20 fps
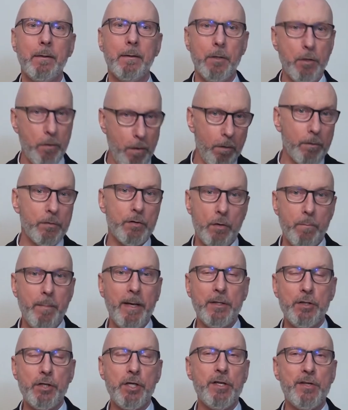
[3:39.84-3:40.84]
He also
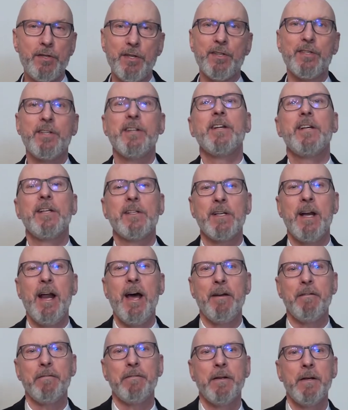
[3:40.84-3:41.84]
met Jesus in his
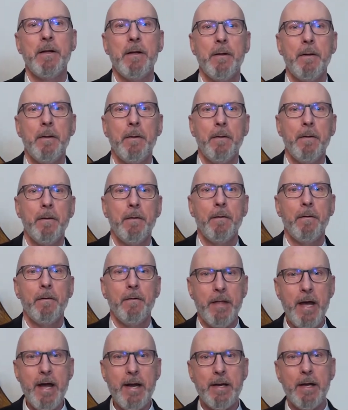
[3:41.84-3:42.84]
life.
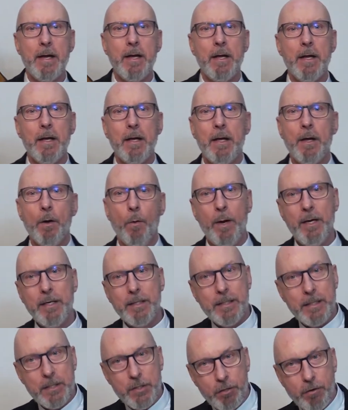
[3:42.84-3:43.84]
Then,
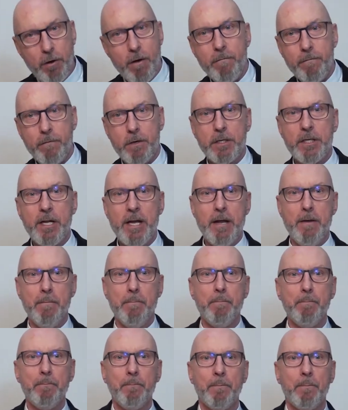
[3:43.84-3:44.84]
when discovered
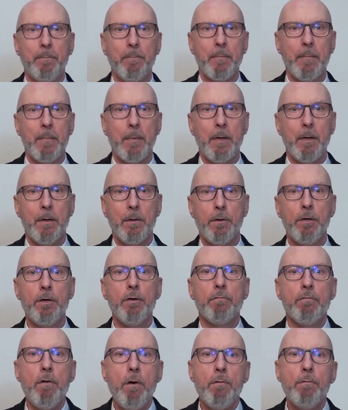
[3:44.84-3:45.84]
him,
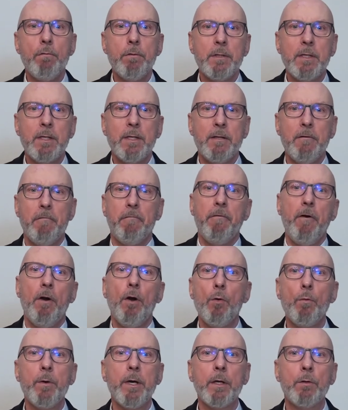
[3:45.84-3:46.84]
he wrote the
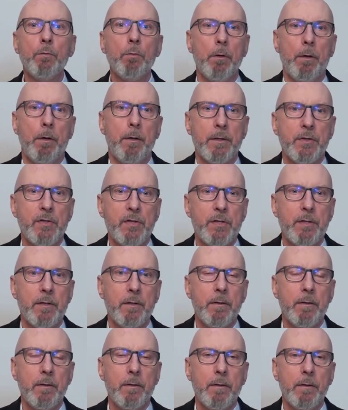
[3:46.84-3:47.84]
following
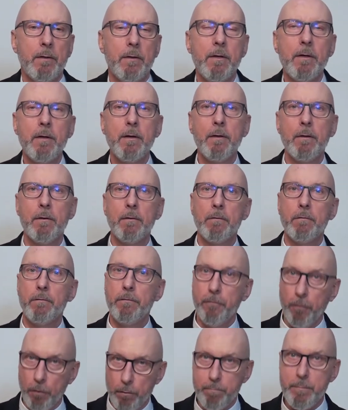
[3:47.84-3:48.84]
words:
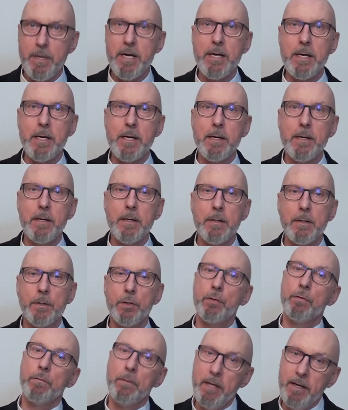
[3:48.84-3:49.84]
"For me,
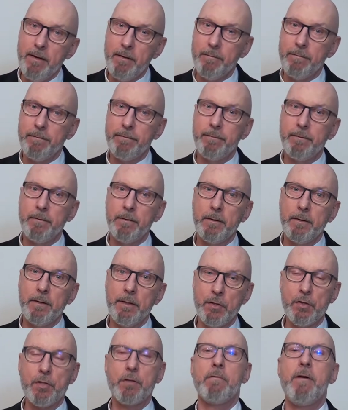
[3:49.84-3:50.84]
to live
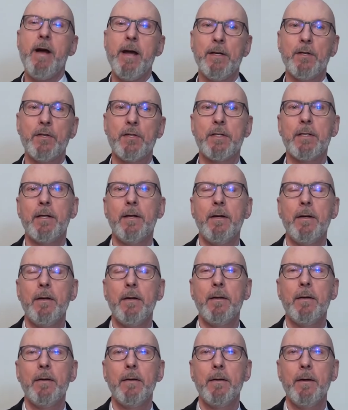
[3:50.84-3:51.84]
is Christ,
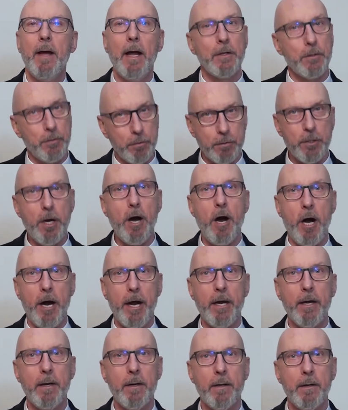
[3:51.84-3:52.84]
and to
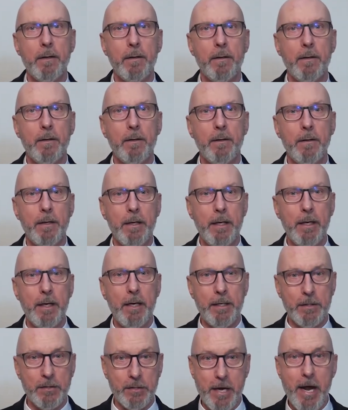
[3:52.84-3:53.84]
die
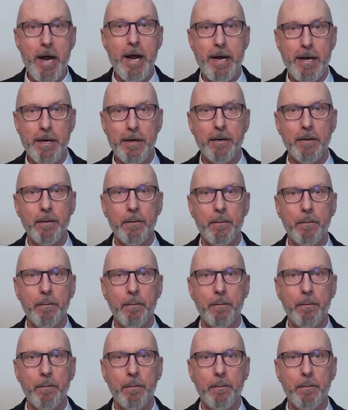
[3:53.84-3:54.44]
is gain."